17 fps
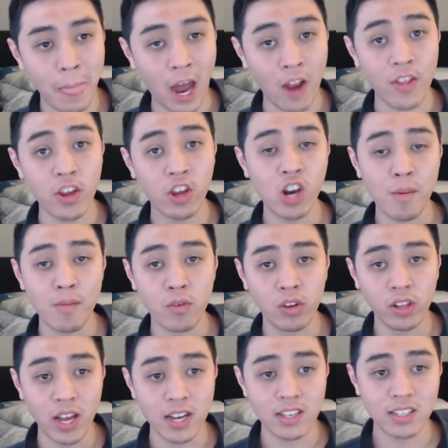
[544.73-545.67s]
I don't think Konami
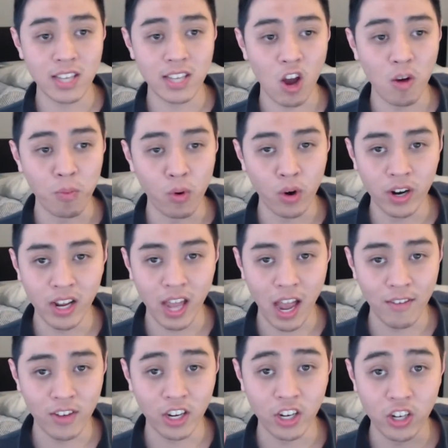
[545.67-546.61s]
realizes how important
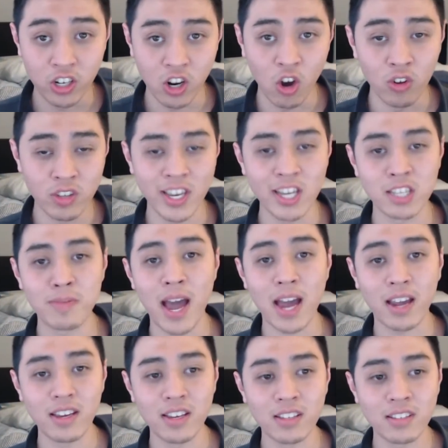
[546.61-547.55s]
having a good OTS
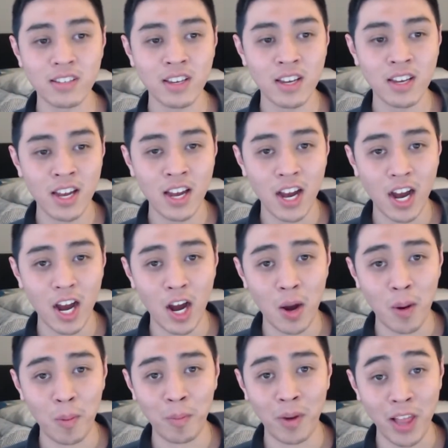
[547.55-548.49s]
pack is.
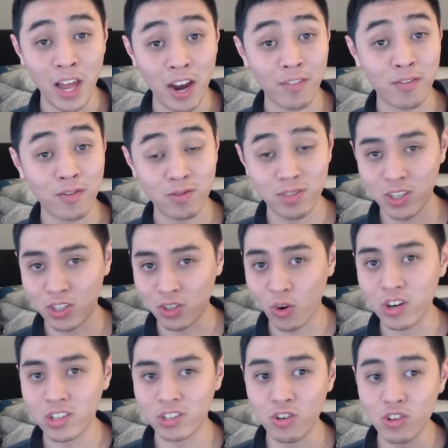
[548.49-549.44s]
A lot of
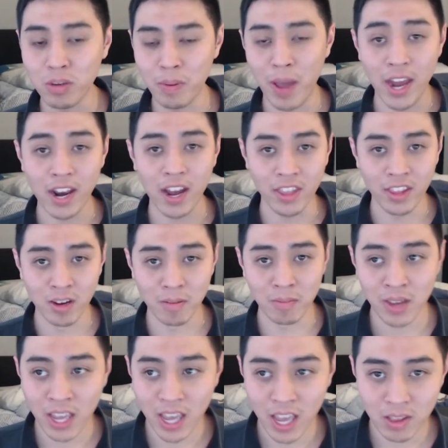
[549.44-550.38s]
stores do depend on
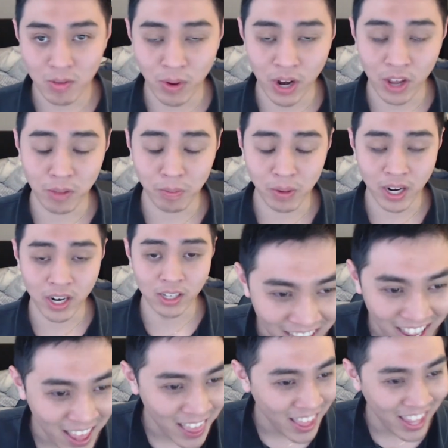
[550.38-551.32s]
them to bring out the
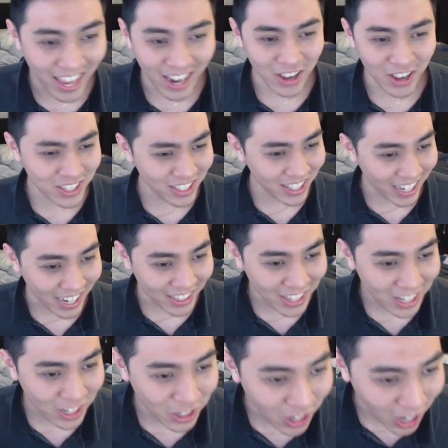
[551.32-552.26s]
players. And also, like, I
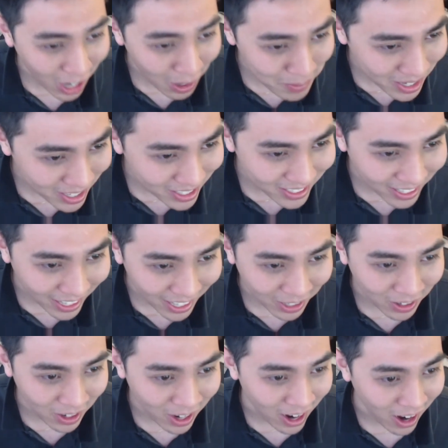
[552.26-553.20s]
think Konami is
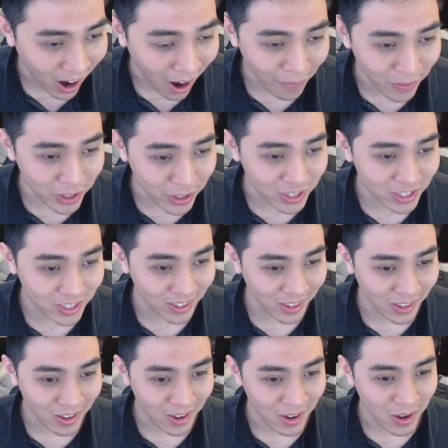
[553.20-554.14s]
like on this
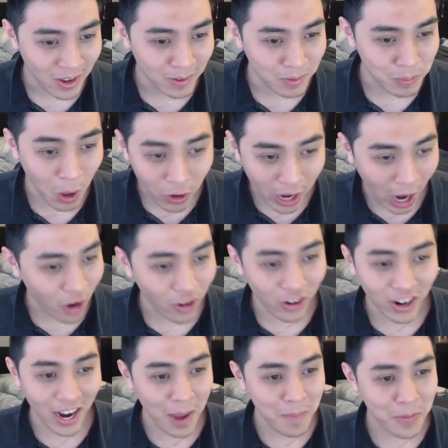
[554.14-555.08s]
spell
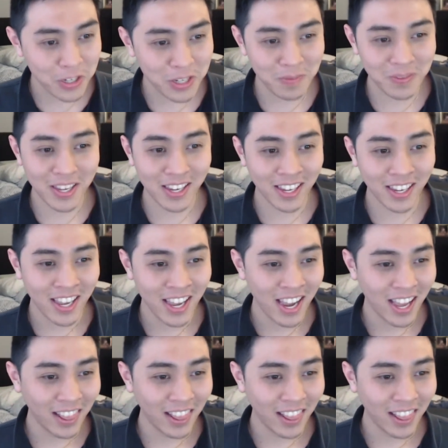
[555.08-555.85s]
counter hype or something.